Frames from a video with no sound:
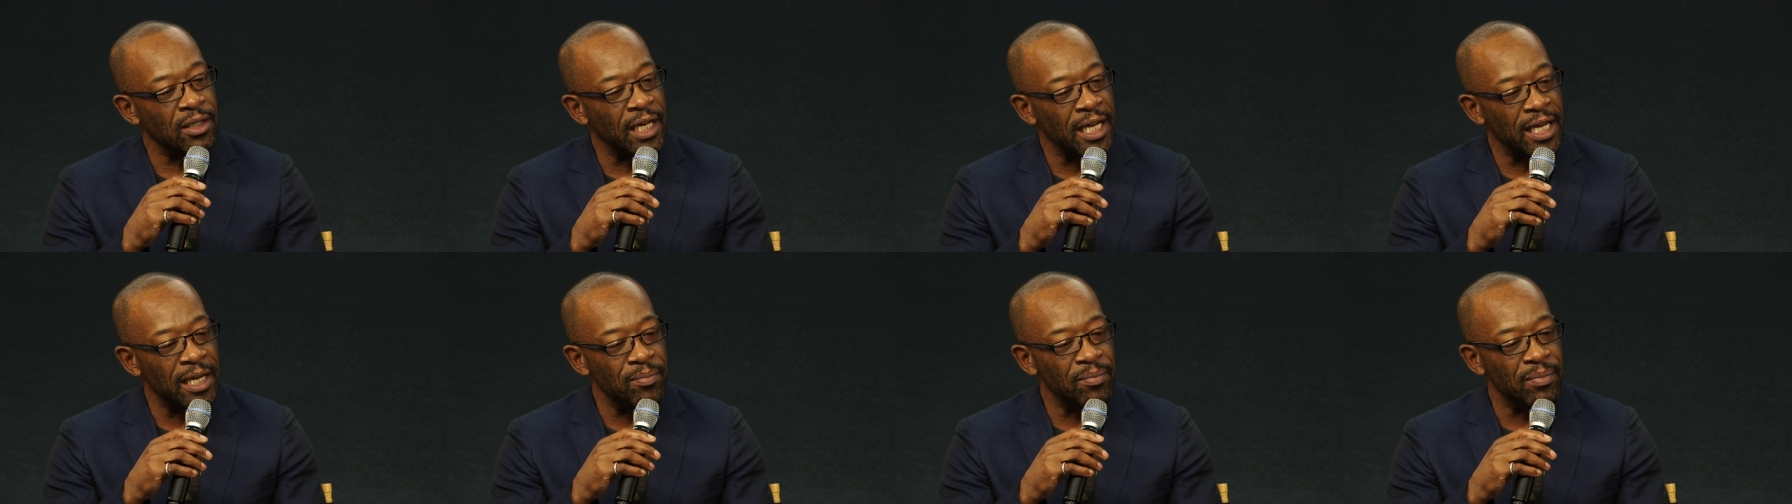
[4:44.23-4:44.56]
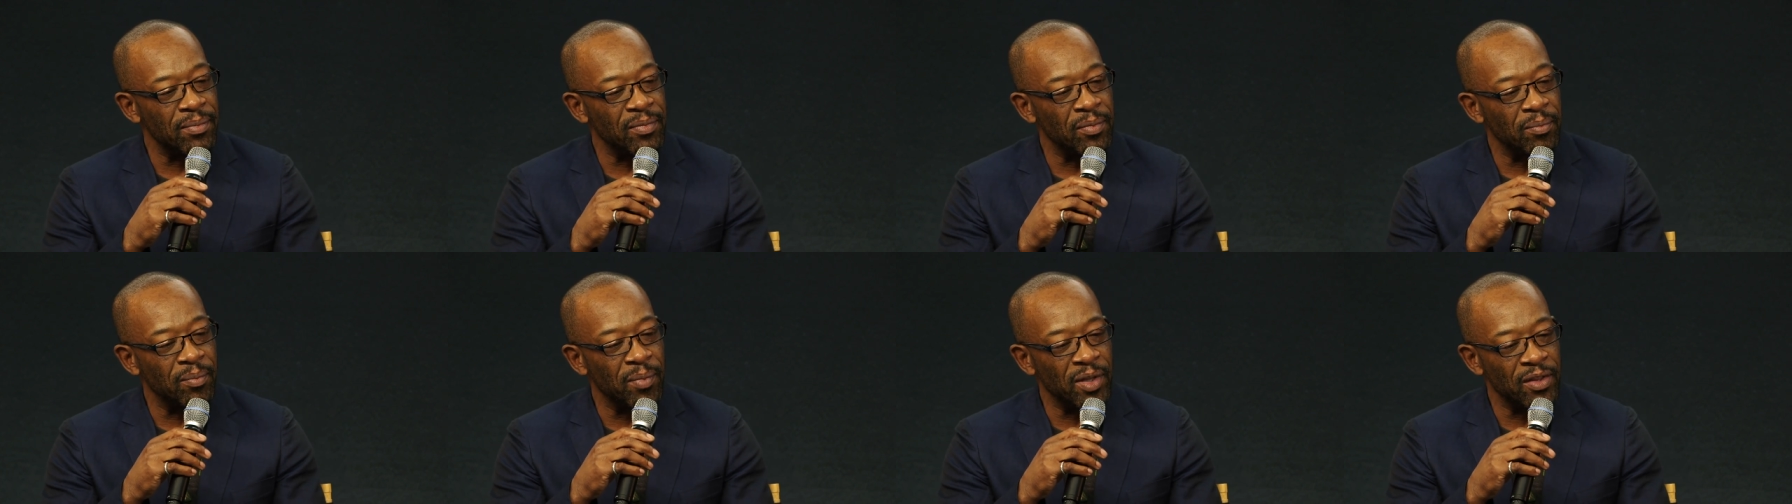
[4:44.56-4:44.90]

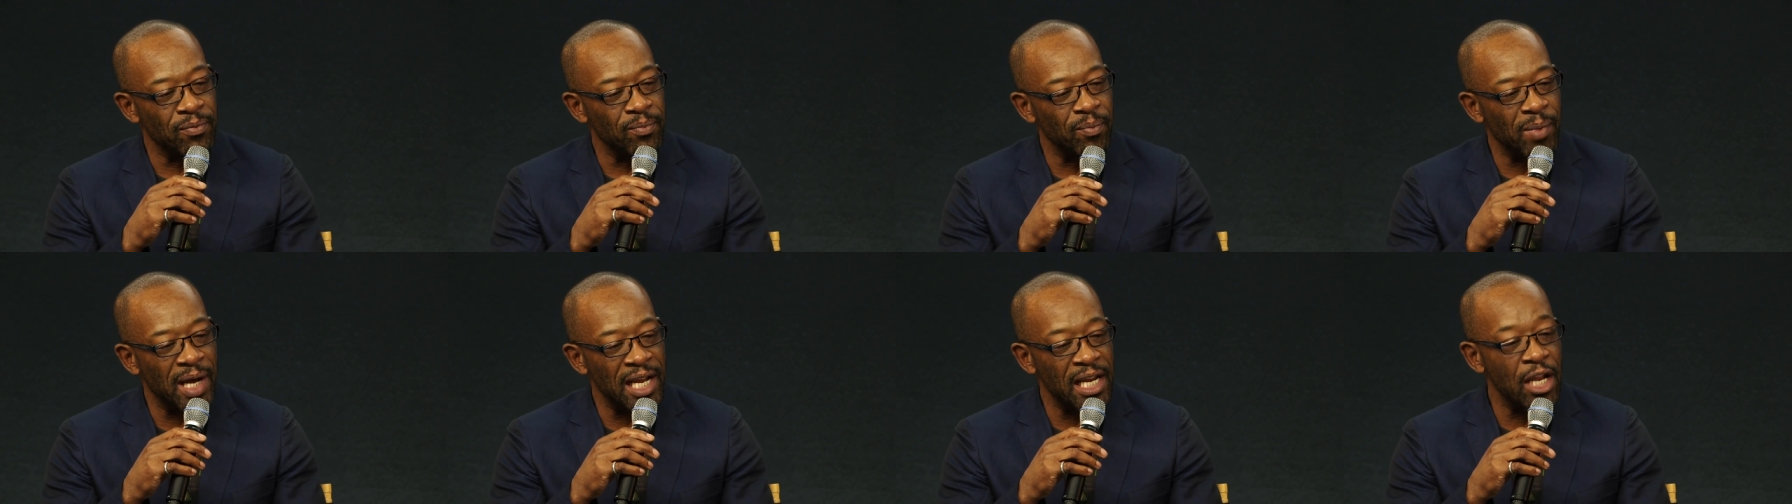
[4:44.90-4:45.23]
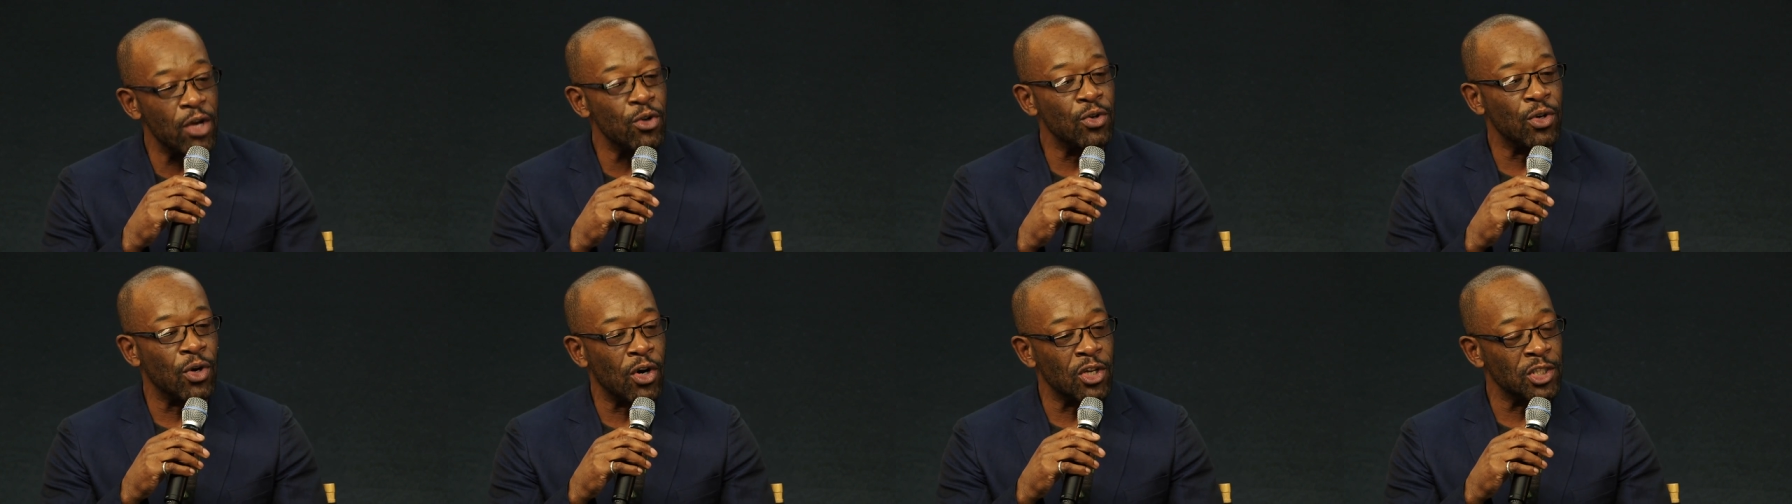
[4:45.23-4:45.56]
um, my
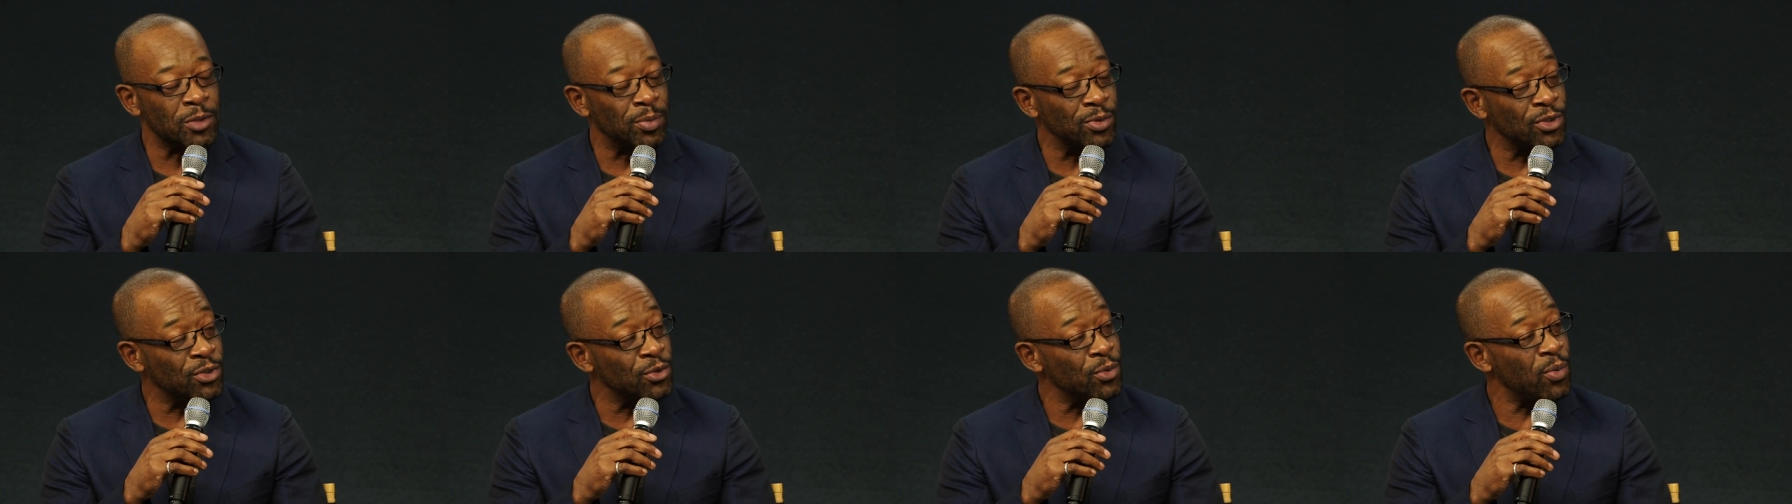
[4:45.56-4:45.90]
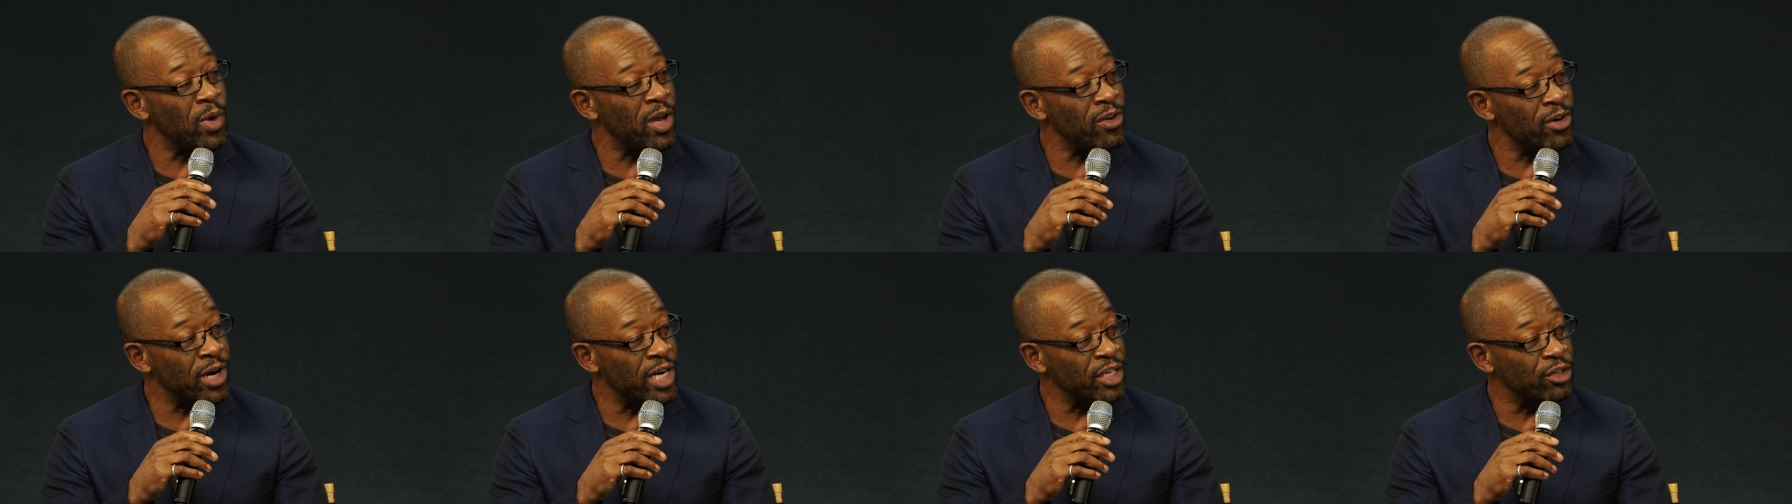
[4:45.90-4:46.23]
local hospital
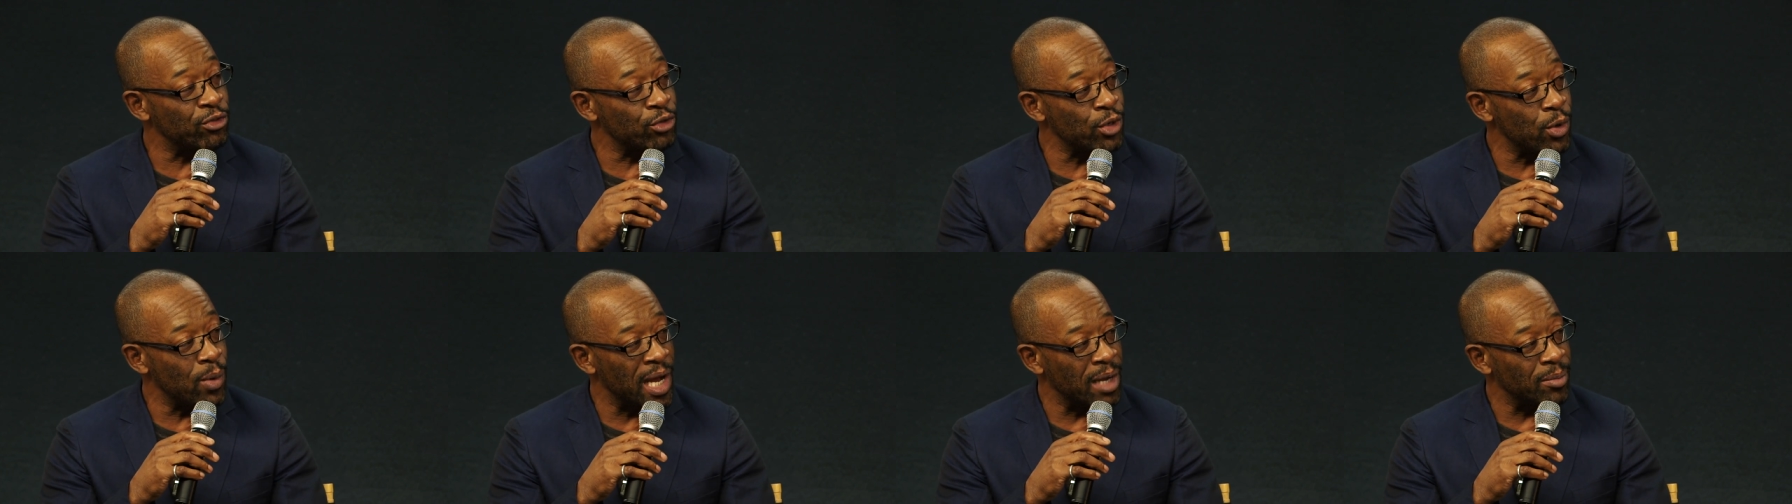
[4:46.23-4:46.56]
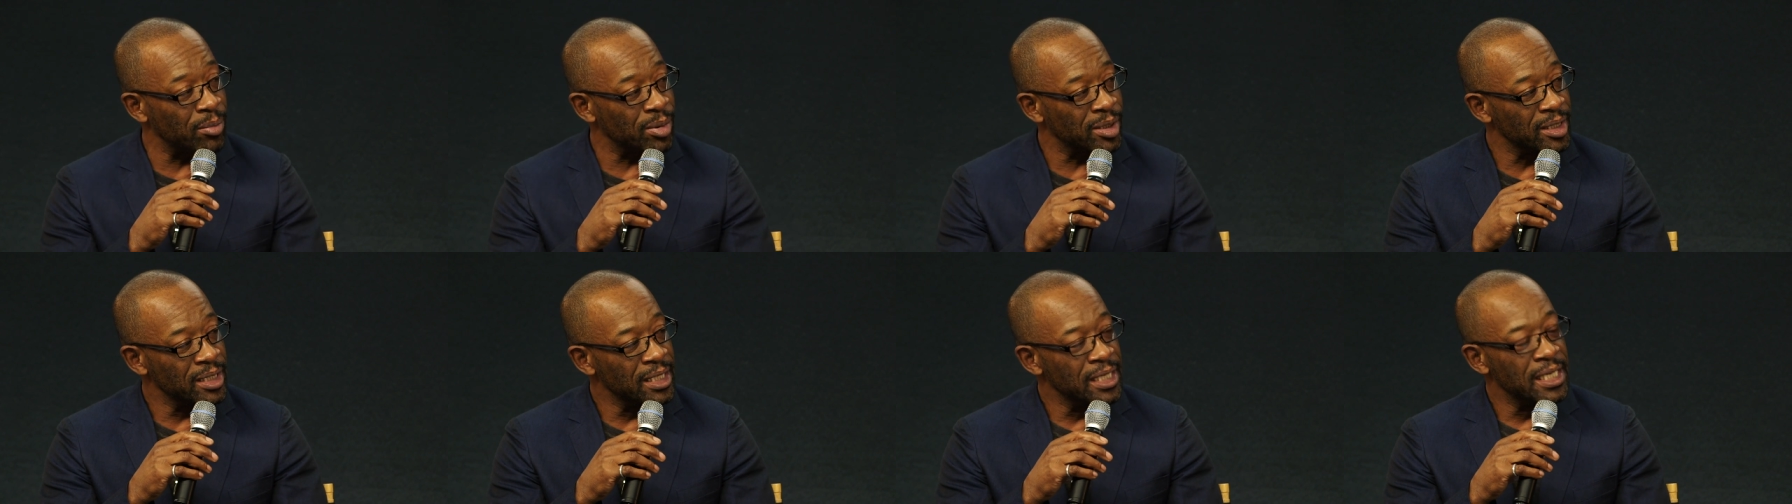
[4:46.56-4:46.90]
where I grew
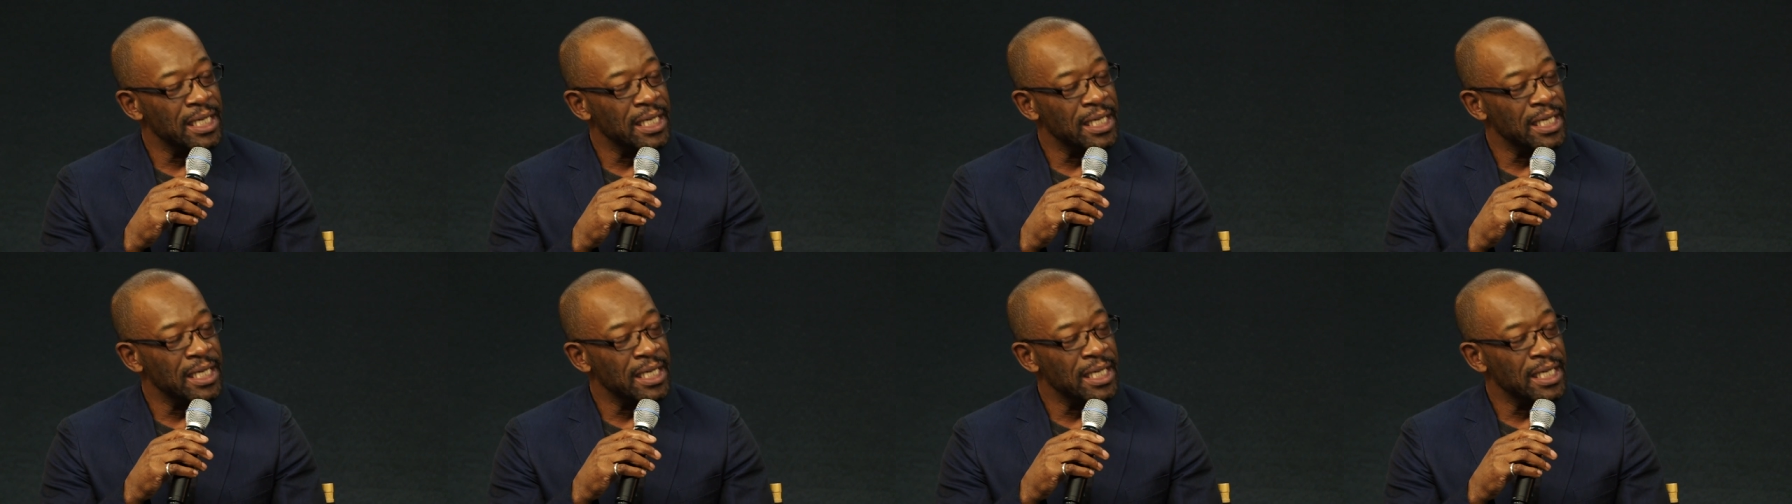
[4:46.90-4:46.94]
up.